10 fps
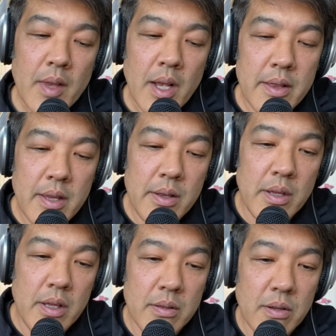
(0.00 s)
and
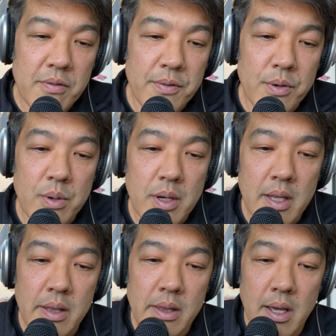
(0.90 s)
then you look for
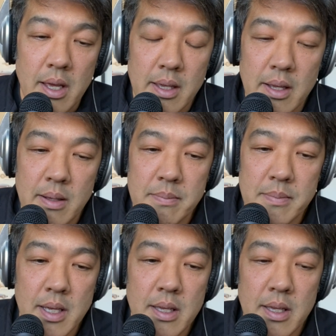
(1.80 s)
an, a,
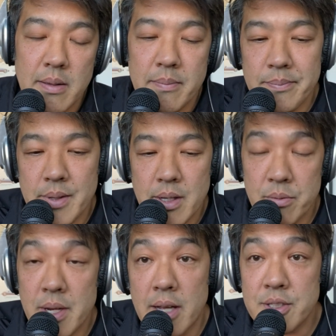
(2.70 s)
um, a, a,
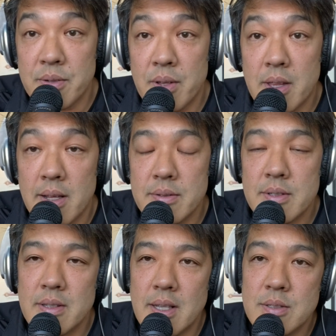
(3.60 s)
reaction with that.
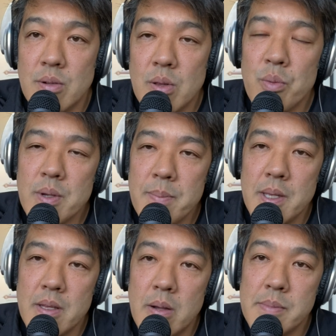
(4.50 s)
So that's called a
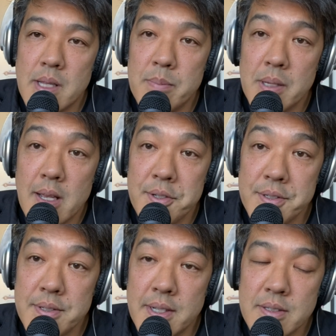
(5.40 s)
repeat open
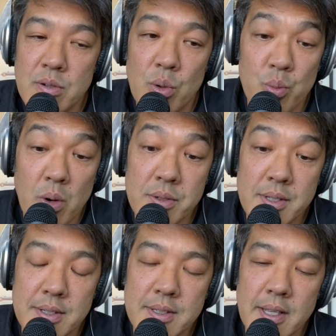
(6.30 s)
application test or ROAT
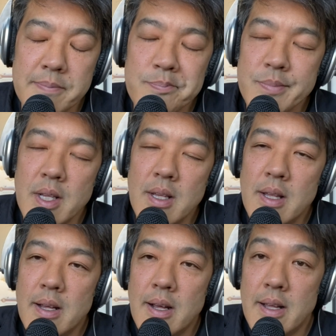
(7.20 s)
testing.
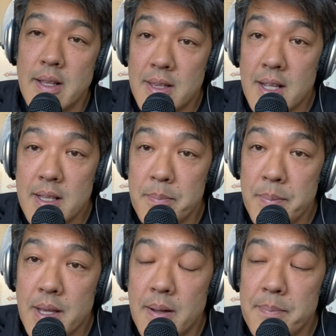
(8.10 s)
Uh, and that can
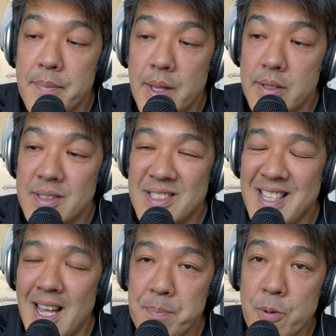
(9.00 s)
pick up
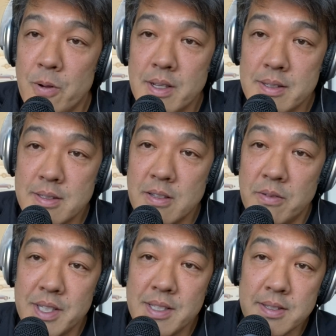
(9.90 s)
that product
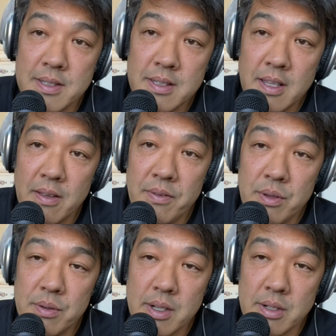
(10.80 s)
itself. It doesn't give
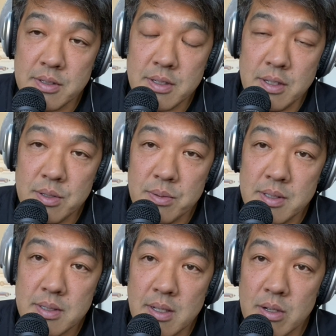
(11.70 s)
you the
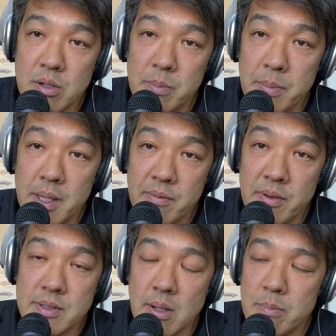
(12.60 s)
constituents. So it could be, for
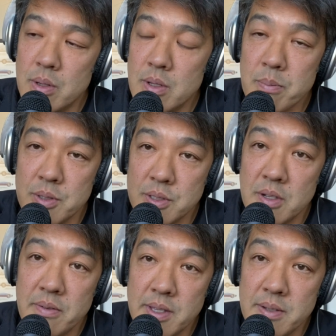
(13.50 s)
example, your
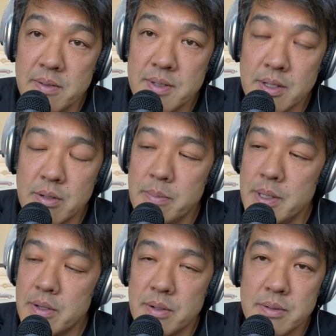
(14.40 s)
preservatives. It could be
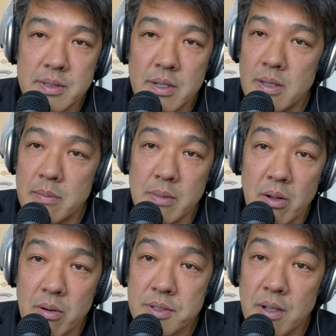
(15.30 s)
your sodium
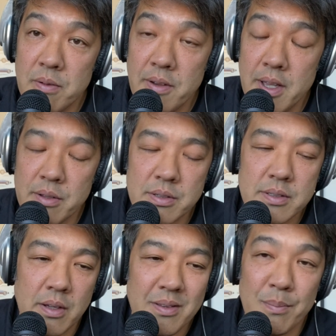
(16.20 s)
lauryl sulfate or
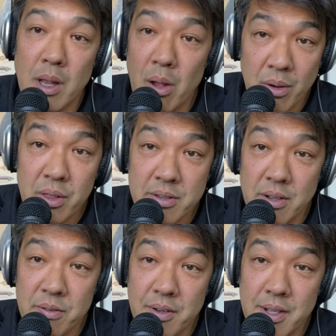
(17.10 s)
sodium lauryl
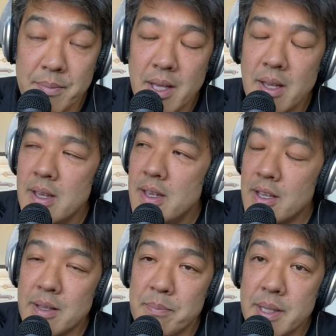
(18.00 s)
sulfate.
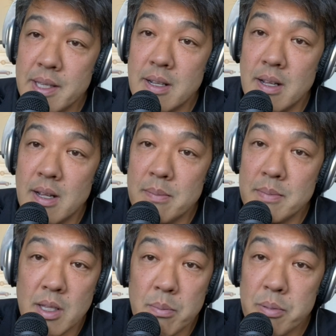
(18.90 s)
It can be um,
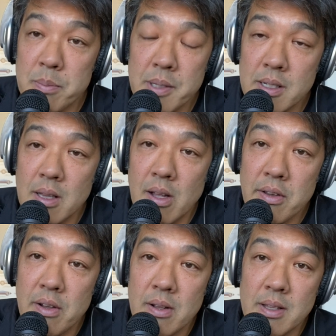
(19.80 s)
you know, your propylene
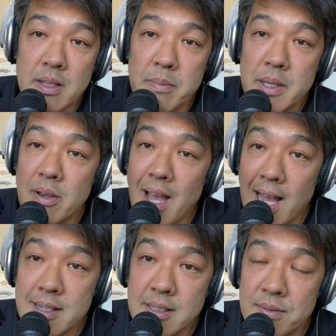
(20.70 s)
glycol. It can be your
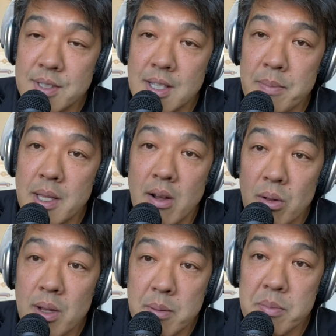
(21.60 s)
actives. It can be a
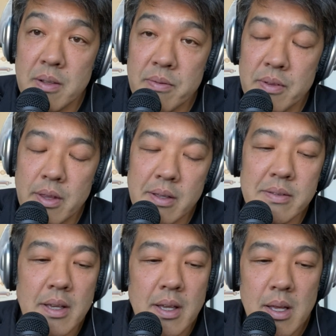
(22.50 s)
whole heap of different
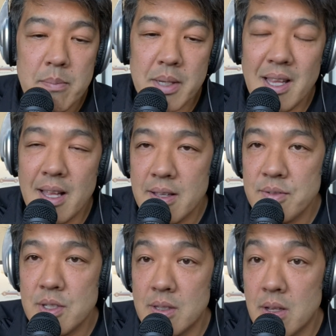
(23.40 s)
things. But that
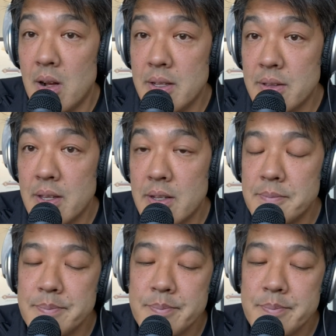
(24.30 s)
gives you an idea